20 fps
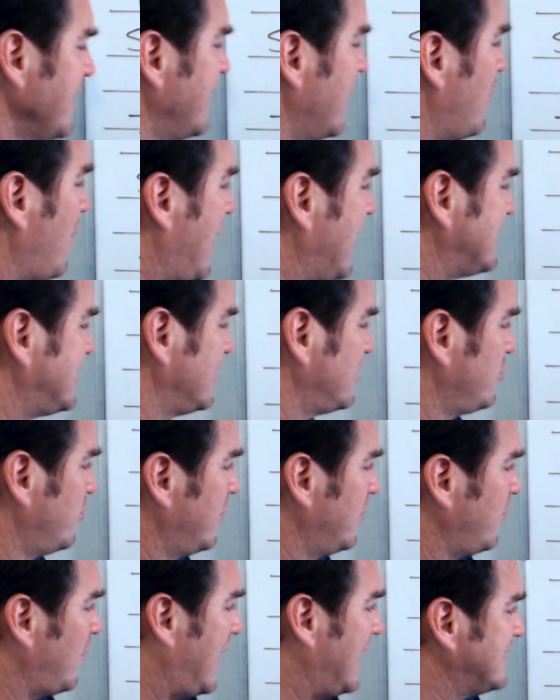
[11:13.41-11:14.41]
Now why is
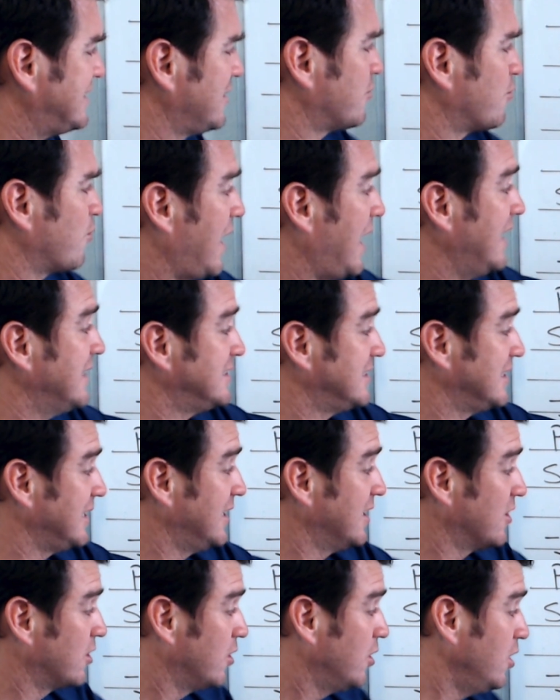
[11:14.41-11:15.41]
it, why is it
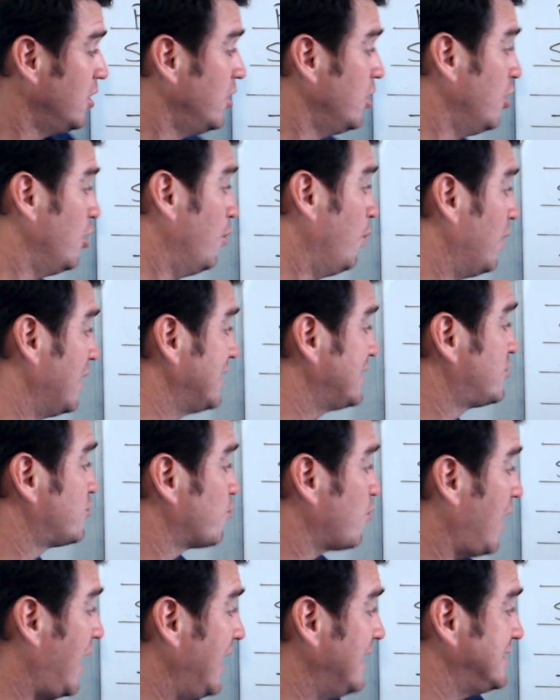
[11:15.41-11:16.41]
rising here? Well,
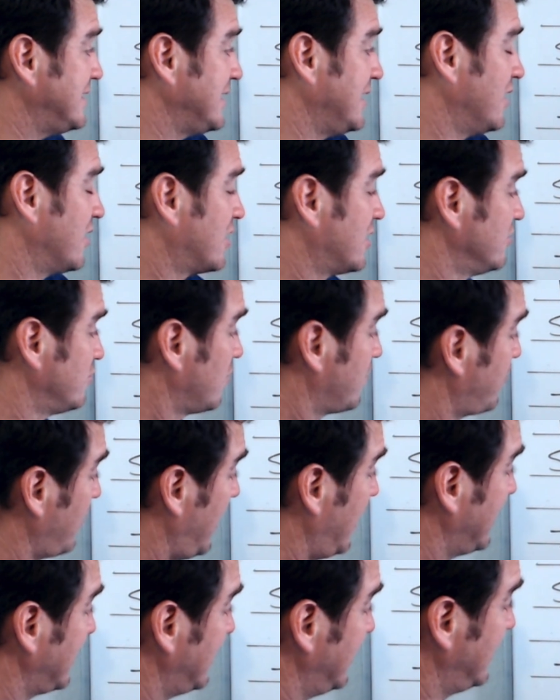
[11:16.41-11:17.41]
it's rising here because we're
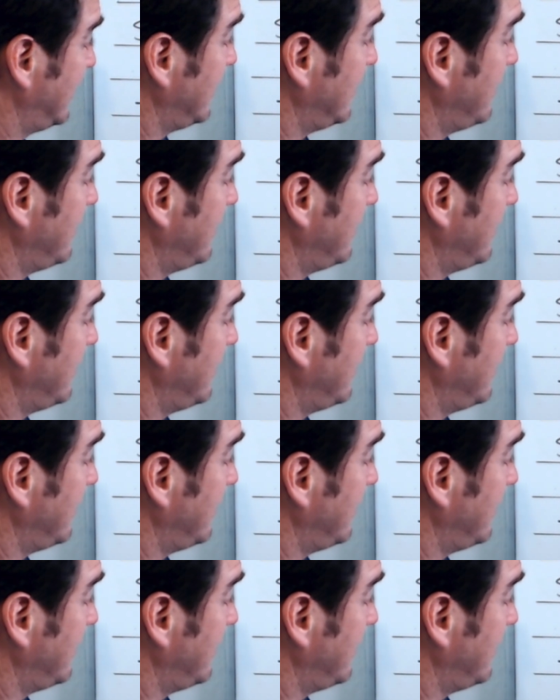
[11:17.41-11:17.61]
probably